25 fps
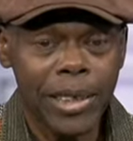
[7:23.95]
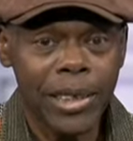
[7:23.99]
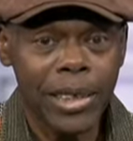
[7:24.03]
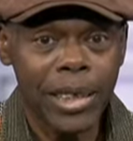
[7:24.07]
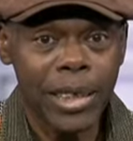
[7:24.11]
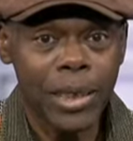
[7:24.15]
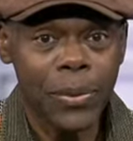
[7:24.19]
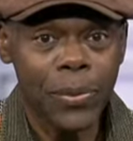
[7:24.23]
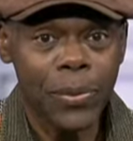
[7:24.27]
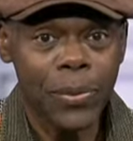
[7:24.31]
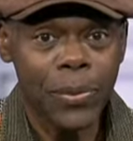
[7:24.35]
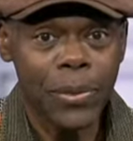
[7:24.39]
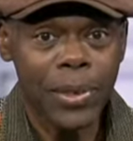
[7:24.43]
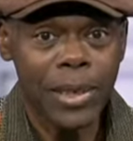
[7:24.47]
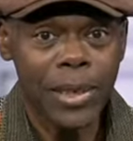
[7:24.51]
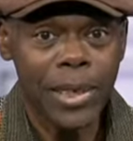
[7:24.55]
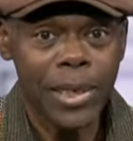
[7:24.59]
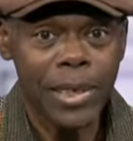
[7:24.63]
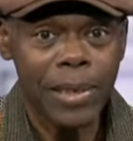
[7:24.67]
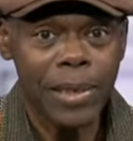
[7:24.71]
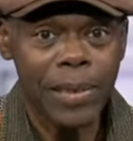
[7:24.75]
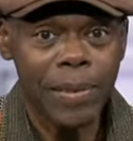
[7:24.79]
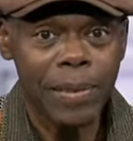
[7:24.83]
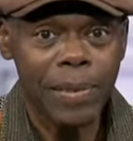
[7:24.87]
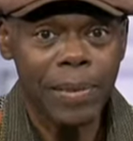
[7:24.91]

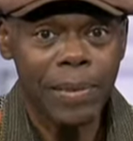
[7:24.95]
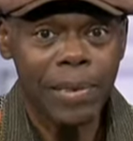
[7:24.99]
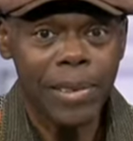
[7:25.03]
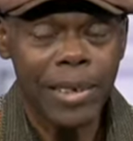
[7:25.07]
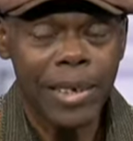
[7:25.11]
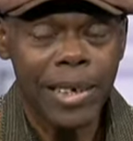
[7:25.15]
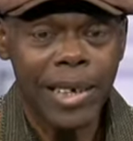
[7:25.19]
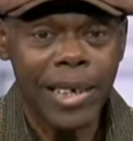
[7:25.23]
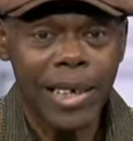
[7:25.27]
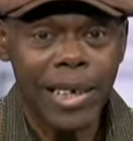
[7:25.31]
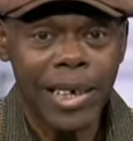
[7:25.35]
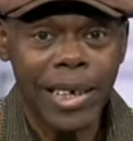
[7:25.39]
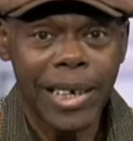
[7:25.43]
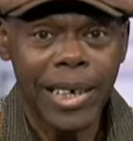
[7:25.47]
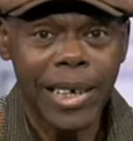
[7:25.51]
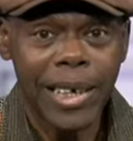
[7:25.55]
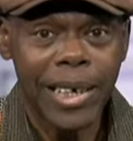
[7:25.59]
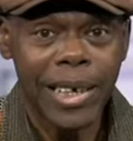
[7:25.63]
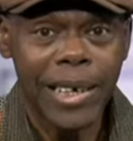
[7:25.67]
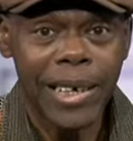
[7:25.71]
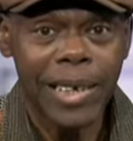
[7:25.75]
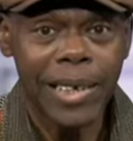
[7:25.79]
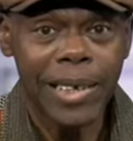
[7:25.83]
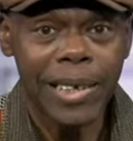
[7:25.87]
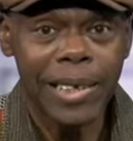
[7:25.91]
genuine,
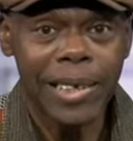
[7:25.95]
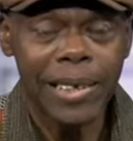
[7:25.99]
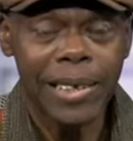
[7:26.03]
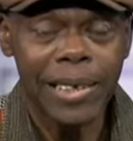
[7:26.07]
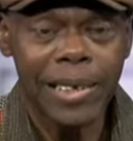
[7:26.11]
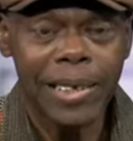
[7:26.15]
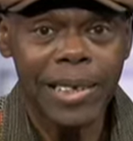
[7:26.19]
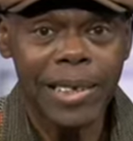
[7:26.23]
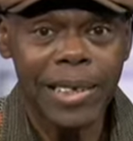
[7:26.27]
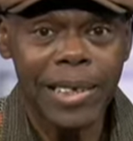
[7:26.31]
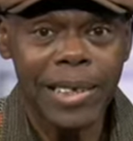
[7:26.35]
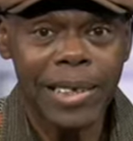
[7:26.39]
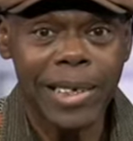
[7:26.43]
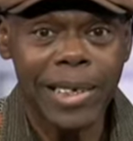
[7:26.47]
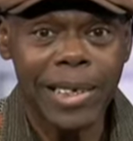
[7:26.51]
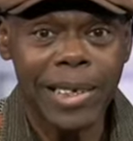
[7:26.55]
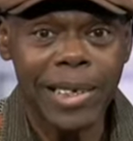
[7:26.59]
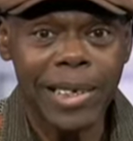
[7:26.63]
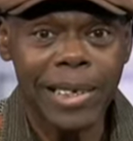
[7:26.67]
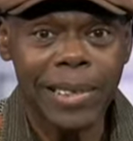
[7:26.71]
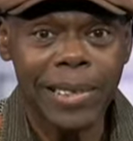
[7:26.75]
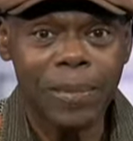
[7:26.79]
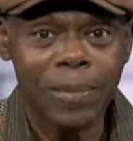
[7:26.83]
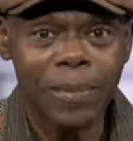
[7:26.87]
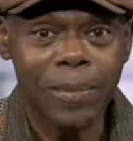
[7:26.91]
uh,
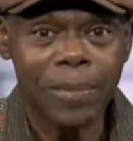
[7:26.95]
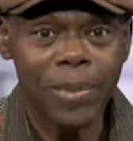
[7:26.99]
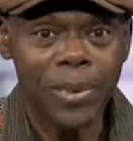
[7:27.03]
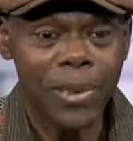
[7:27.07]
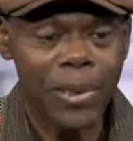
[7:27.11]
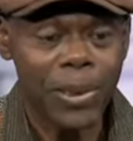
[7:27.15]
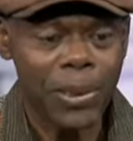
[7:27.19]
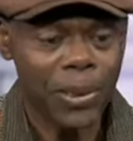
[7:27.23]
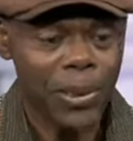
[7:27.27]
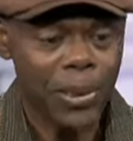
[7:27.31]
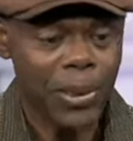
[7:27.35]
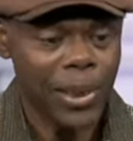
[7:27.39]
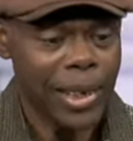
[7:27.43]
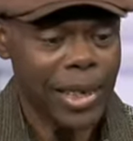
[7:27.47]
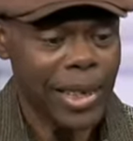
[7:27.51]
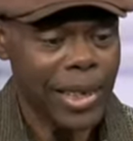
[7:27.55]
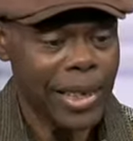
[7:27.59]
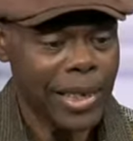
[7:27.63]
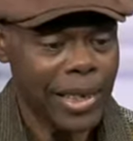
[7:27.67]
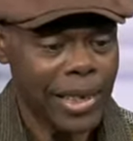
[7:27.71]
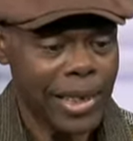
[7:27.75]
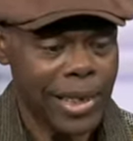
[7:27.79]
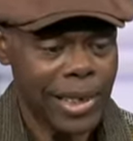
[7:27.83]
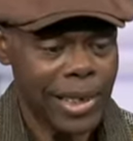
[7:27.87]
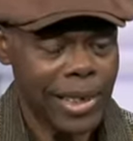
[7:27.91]
you know,
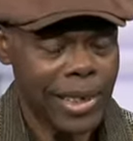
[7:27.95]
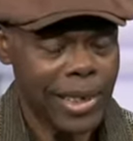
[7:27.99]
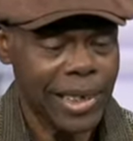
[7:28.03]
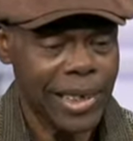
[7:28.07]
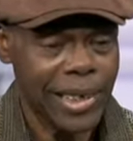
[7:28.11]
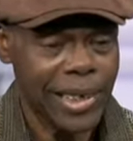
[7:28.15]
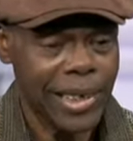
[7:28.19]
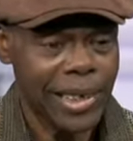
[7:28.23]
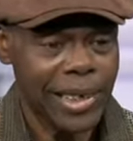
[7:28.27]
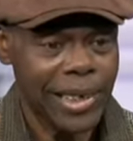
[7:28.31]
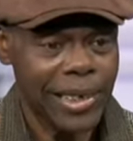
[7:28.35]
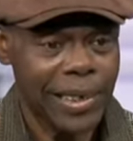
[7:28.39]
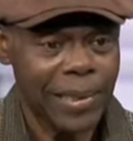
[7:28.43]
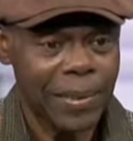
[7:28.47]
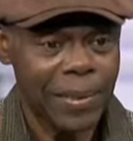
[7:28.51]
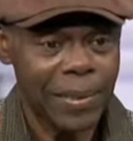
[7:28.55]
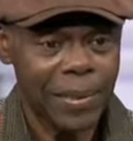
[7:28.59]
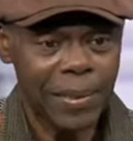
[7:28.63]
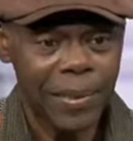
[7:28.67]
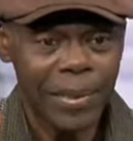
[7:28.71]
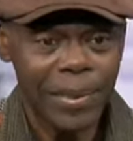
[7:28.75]
kind of like uh,